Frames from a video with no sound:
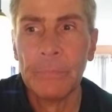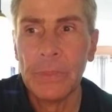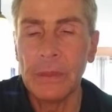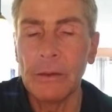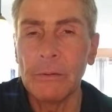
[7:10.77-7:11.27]

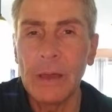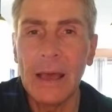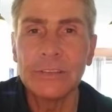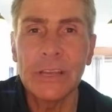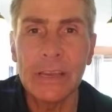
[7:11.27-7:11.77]
You know,
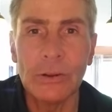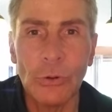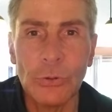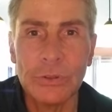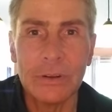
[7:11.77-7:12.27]
as I get
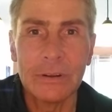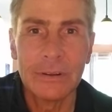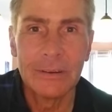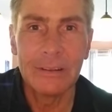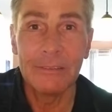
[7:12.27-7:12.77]
older,
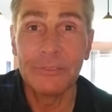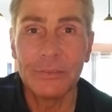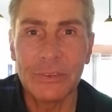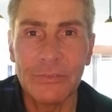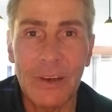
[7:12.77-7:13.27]
at
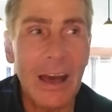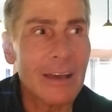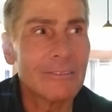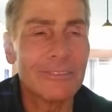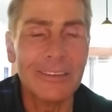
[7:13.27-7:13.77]
55,